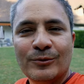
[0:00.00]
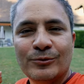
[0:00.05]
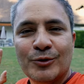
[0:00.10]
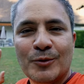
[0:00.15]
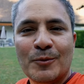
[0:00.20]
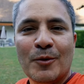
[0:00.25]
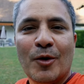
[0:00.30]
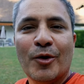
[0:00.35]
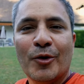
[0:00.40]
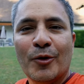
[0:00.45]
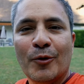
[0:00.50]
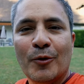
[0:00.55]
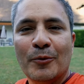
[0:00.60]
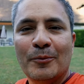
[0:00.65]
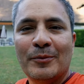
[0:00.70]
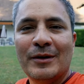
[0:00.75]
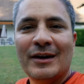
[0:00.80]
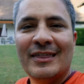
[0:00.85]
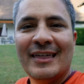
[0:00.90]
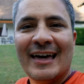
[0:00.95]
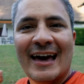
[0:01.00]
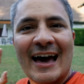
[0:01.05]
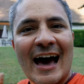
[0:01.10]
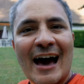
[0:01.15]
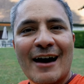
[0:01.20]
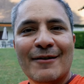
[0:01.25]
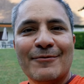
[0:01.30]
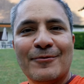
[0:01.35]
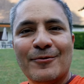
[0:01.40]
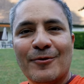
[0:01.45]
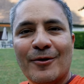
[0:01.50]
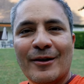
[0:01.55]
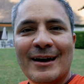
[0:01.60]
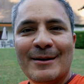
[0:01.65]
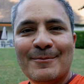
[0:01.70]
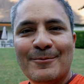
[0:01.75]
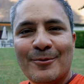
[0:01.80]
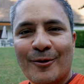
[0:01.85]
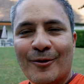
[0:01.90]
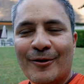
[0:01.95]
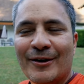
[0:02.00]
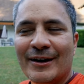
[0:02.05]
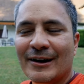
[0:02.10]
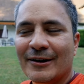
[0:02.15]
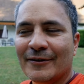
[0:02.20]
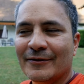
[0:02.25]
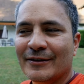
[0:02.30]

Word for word: Tomorrow will be the halfway point